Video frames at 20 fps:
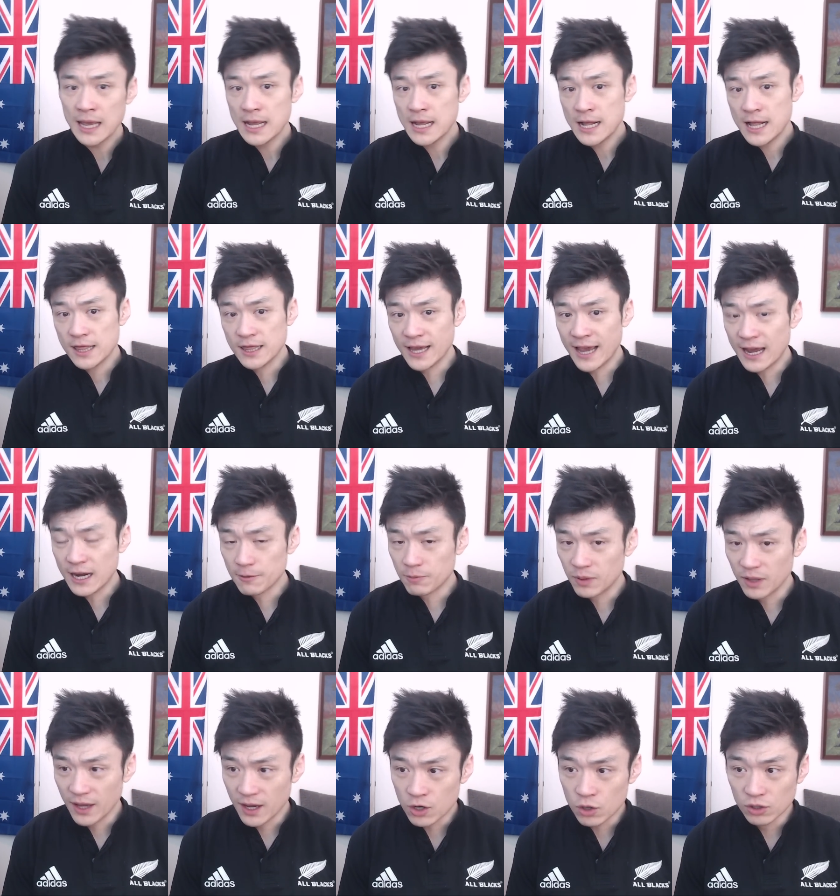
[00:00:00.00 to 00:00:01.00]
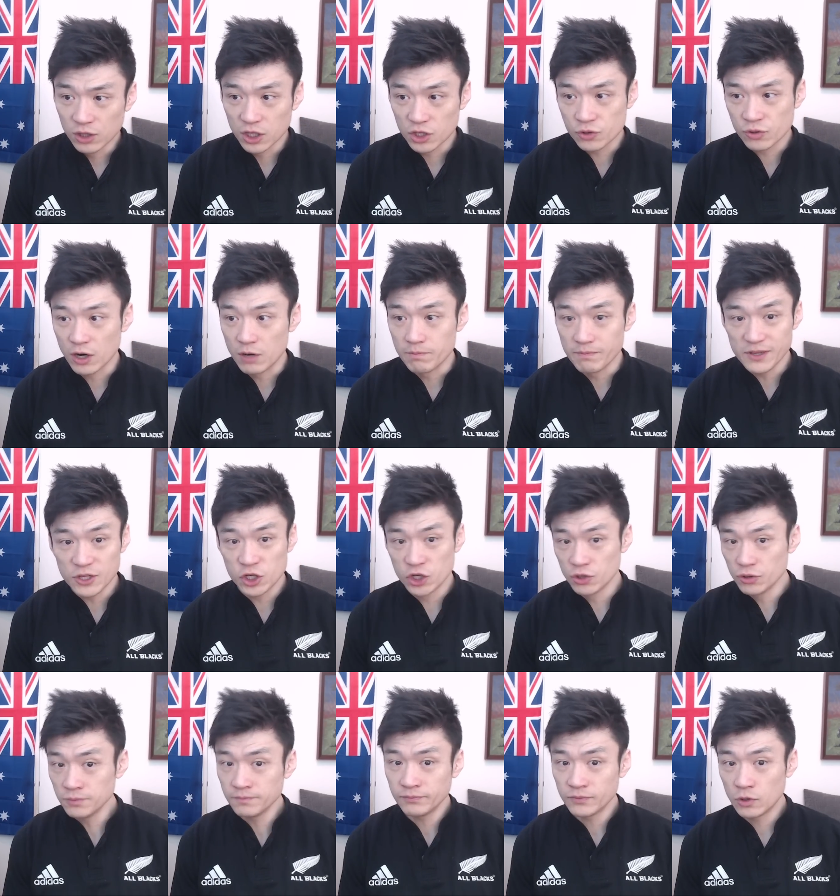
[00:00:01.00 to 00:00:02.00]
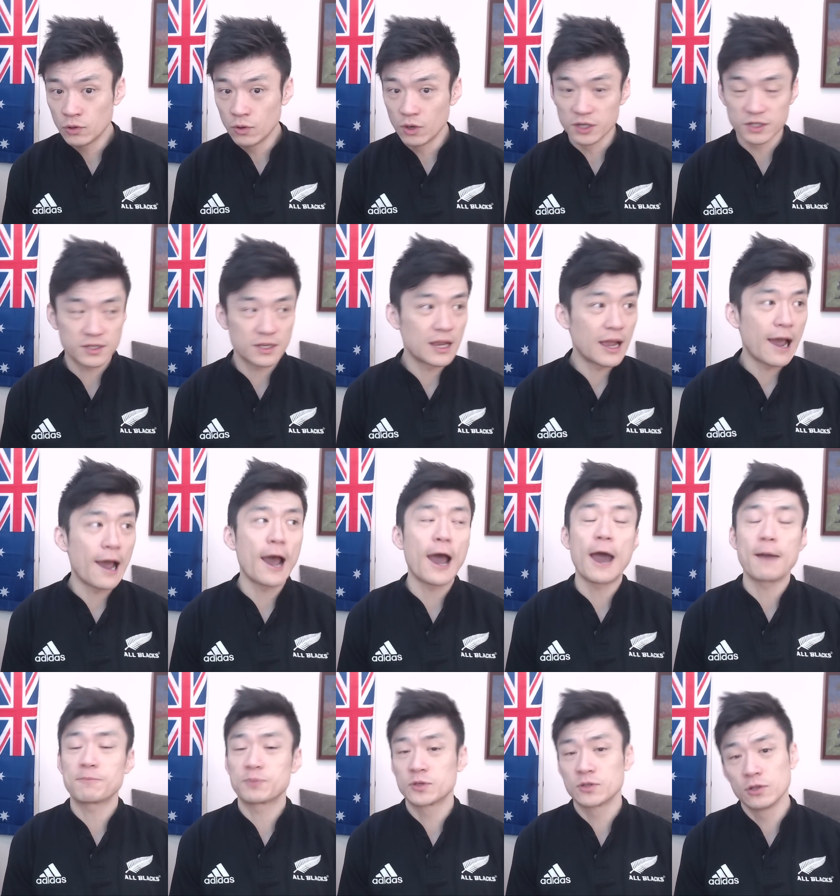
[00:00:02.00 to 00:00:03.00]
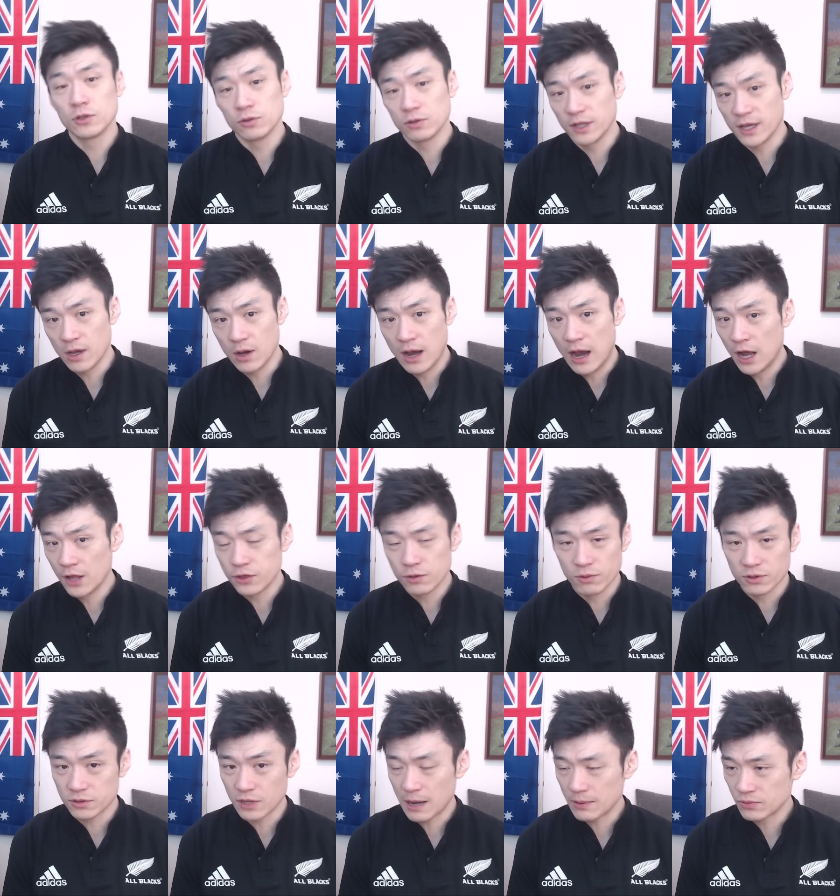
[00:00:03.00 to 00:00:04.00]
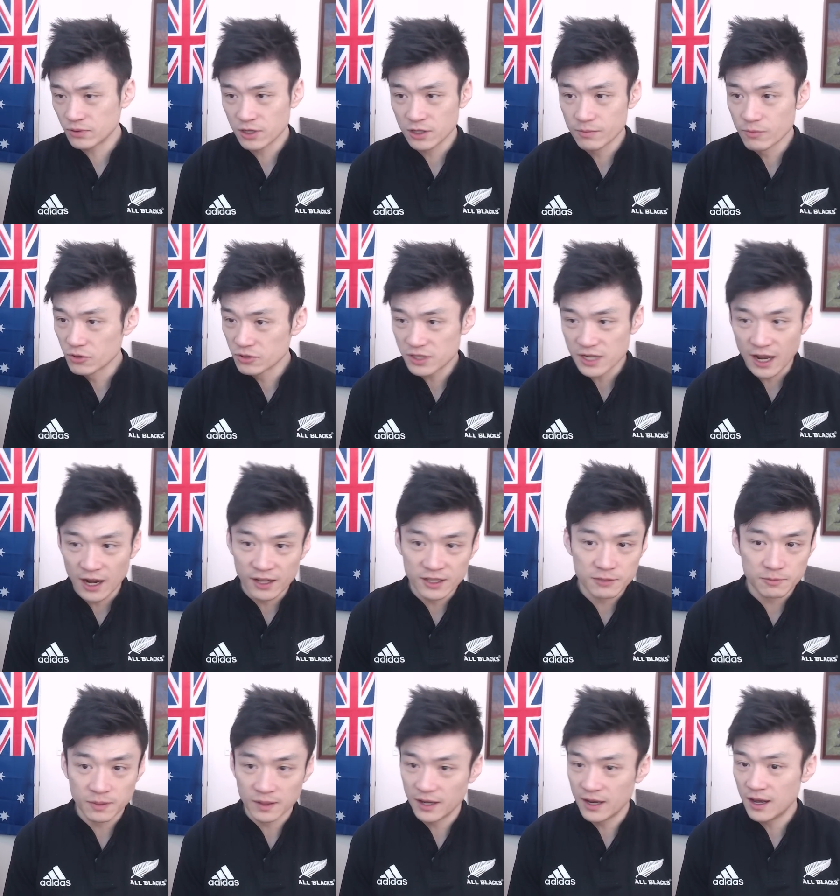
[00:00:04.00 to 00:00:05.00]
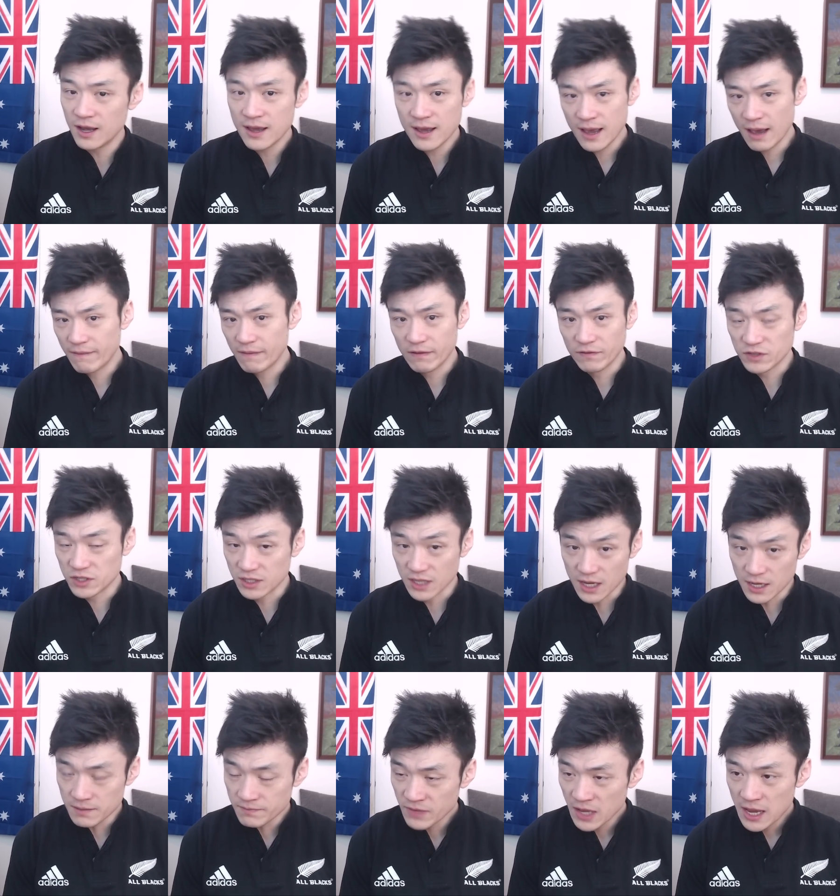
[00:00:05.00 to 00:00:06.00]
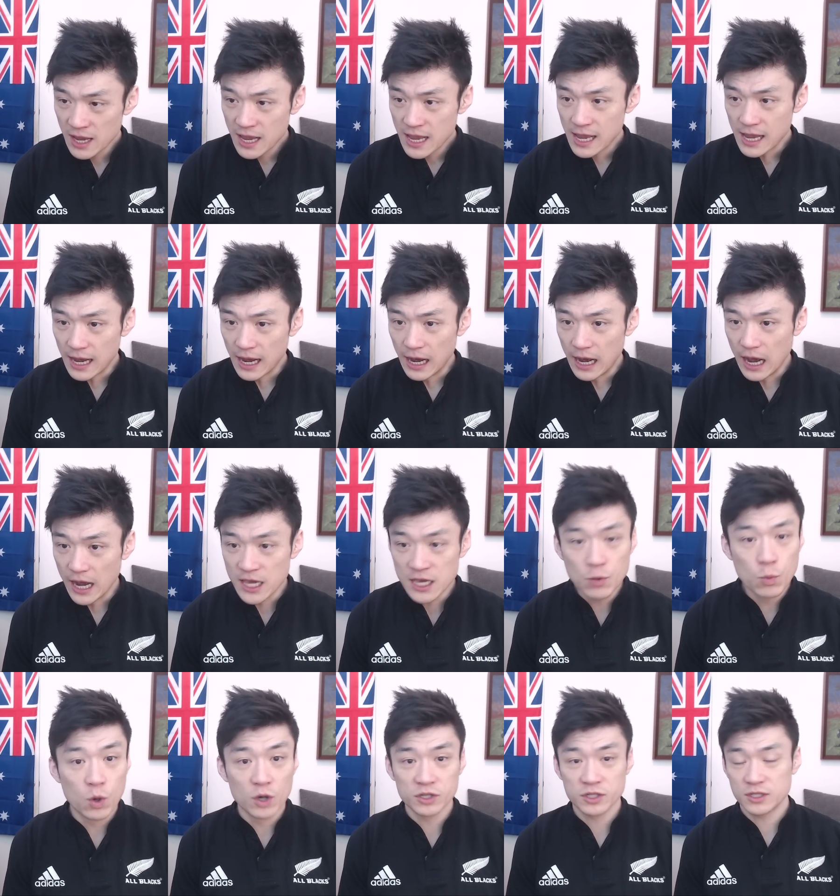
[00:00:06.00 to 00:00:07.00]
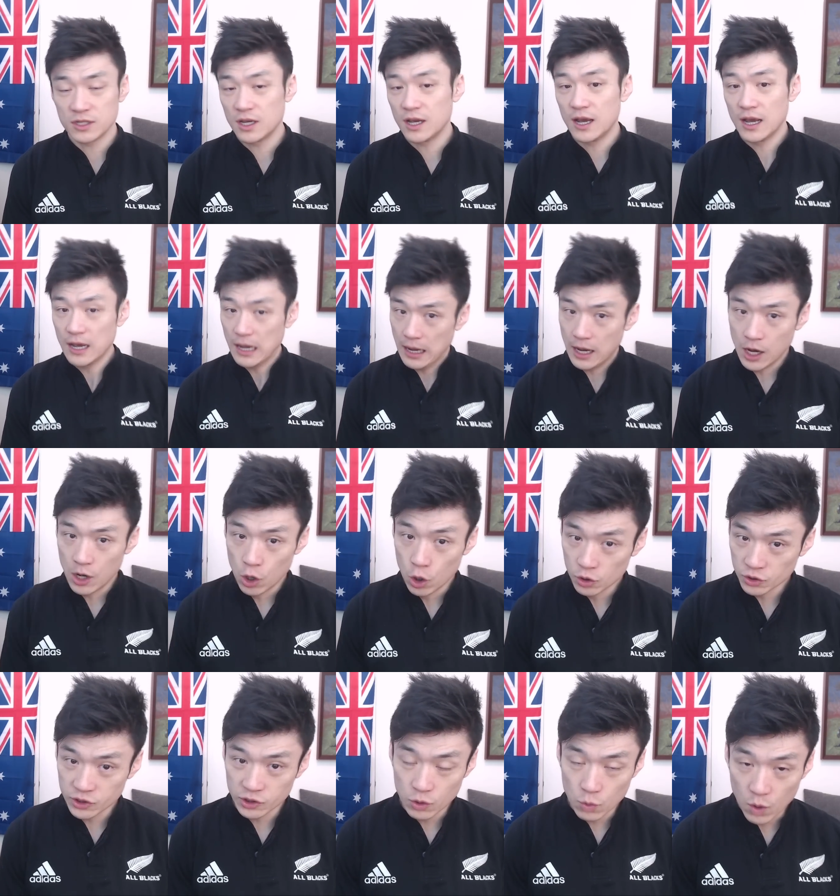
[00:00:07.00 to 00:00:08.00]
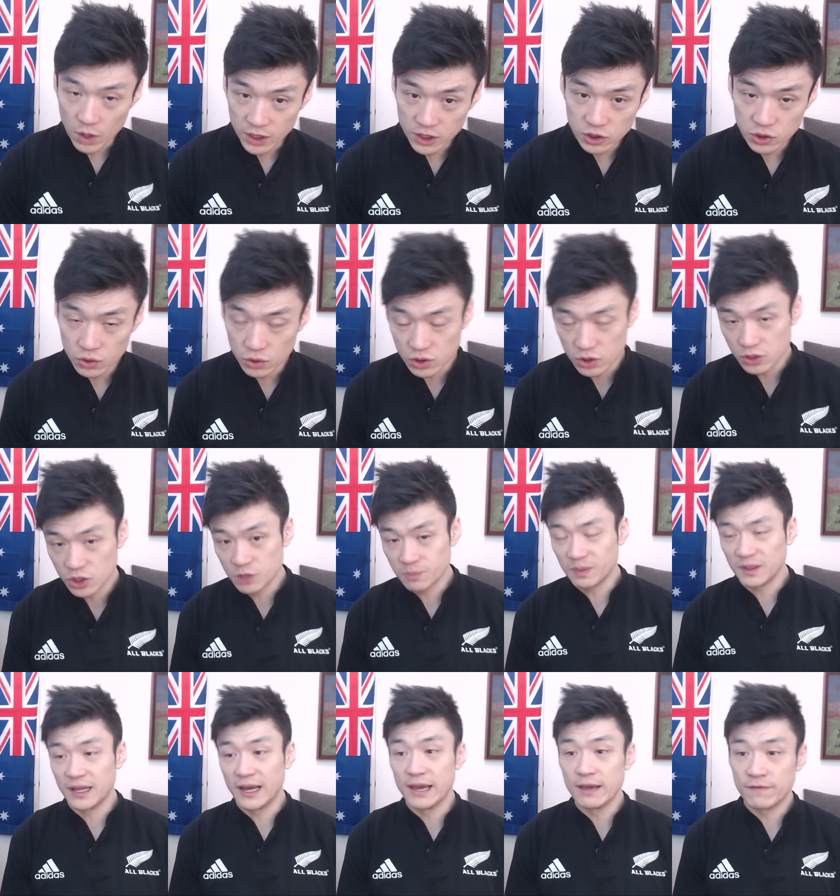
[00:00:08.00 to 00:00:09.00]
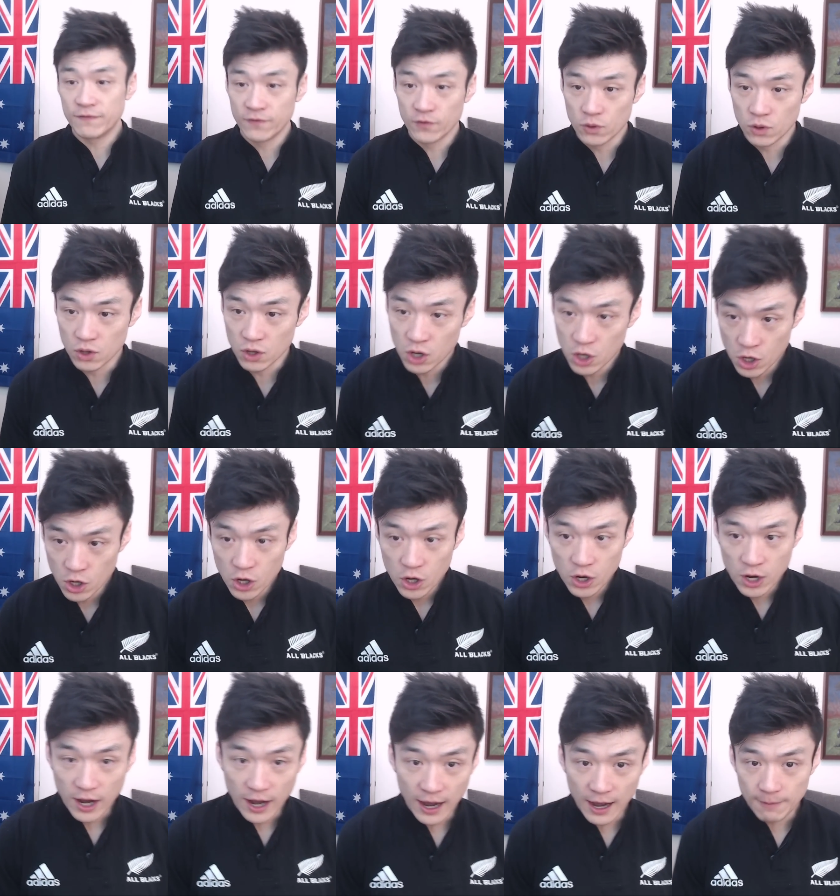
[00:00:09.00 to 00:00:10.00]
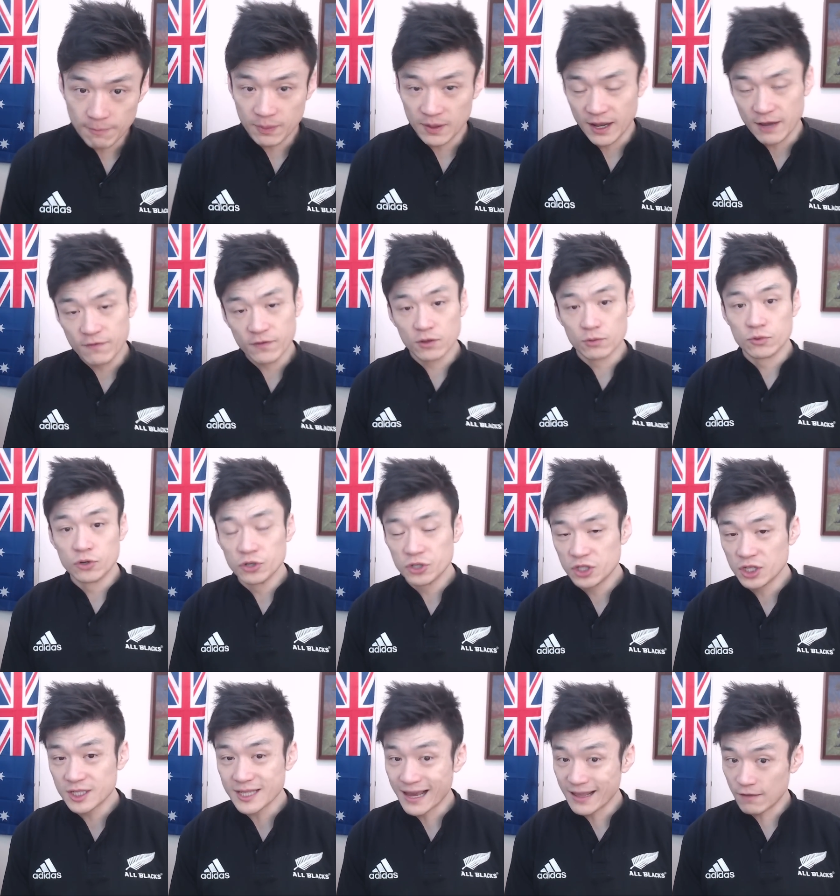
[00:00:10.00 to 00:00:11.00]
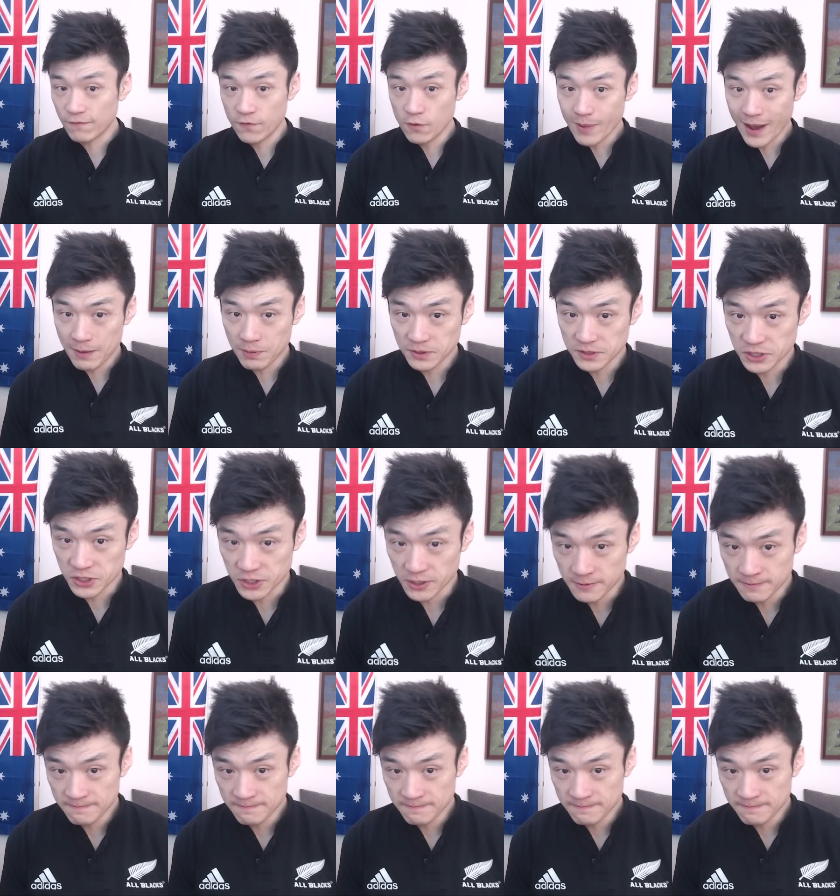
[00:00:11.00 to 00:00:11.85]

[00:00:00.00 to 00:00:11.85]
they had a player called Latrell Mitchell, who was absolutely the most talented player I've ever seen. He was also wanted to play for the Roosters at the fullback position,